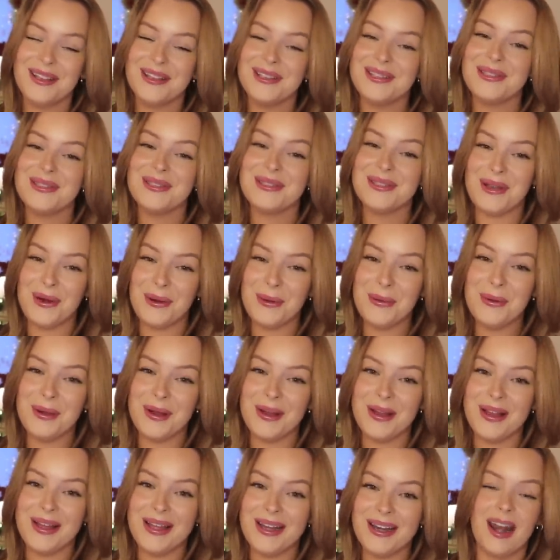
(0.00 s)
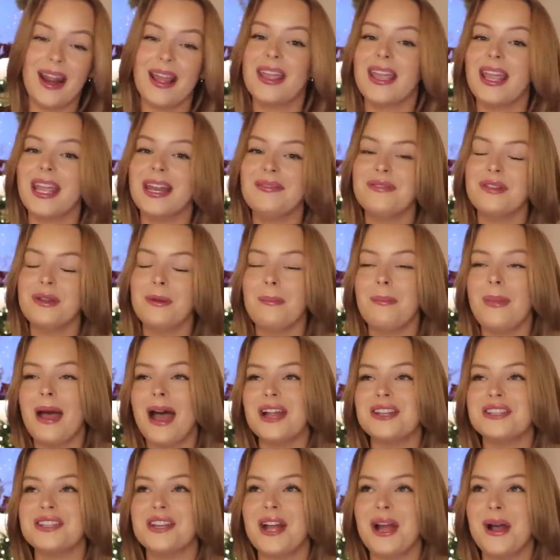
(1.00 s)
So good, and I can't even
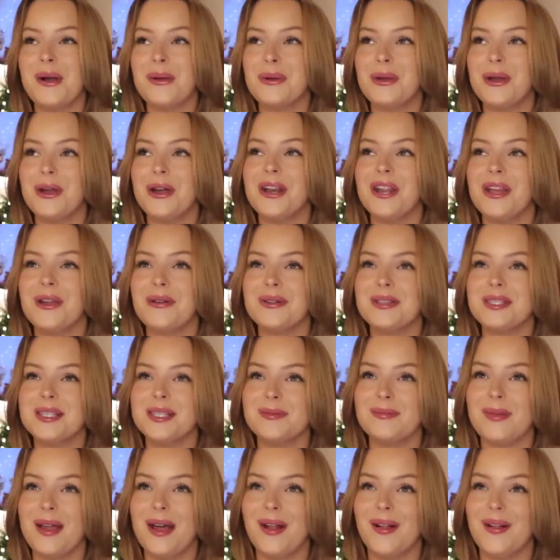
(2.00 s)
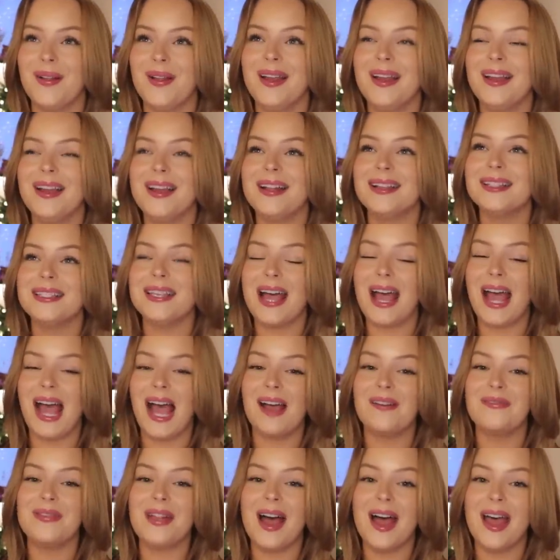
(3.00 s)
imagine how good it would smell to
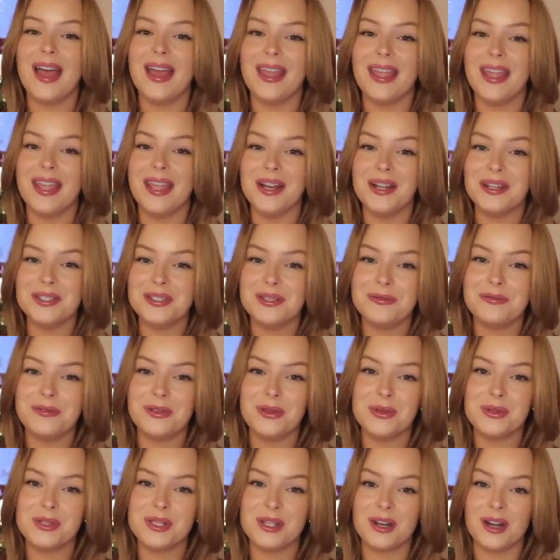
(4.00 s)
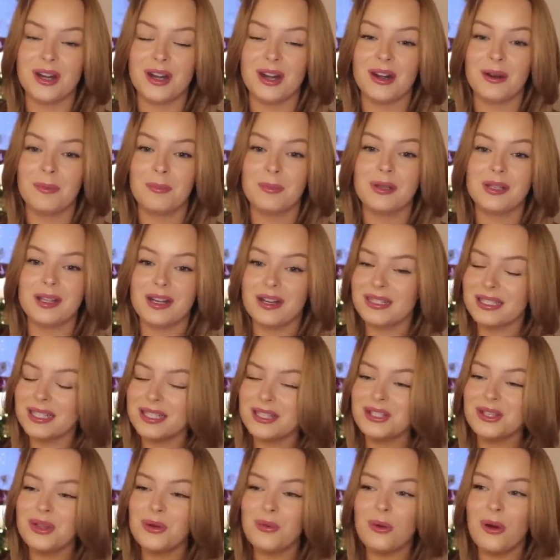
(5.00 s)
have that in a diffuser plugged
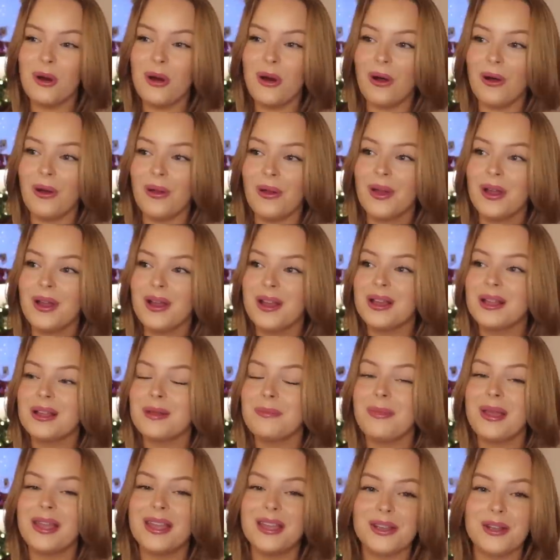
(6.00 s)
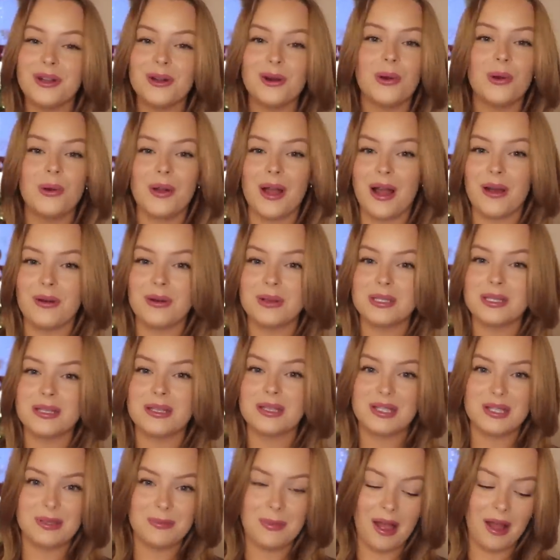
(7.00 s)
into the wall, making your whole
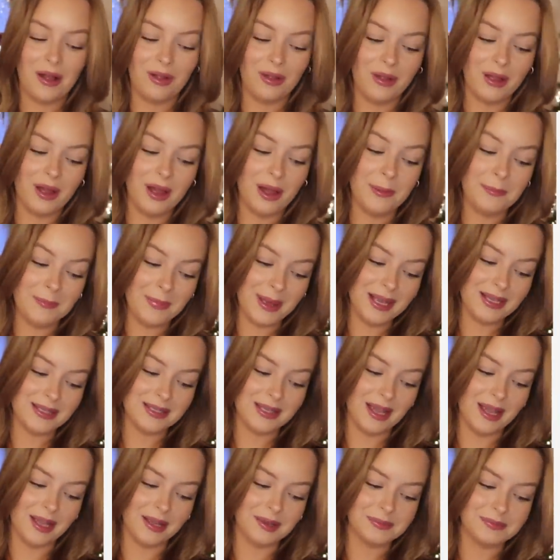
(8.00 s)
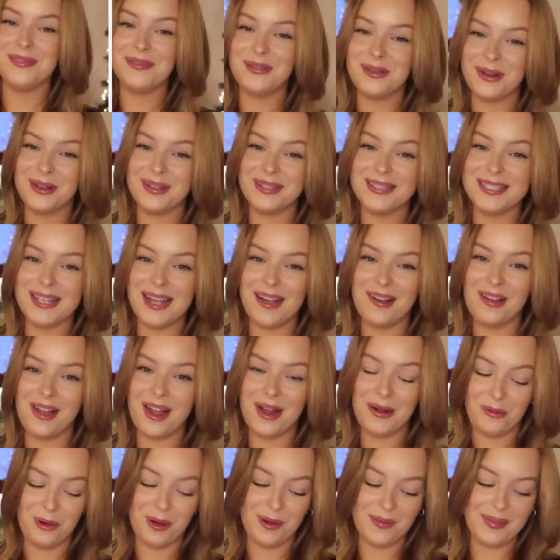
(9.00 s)
house smell amazing. If you couldn't tell,
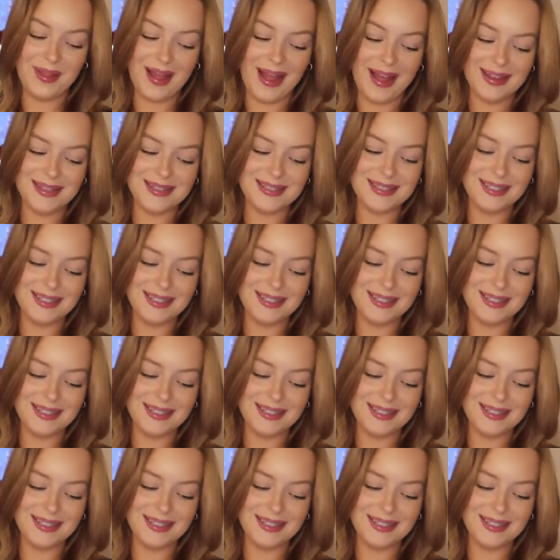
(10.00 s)
I want that.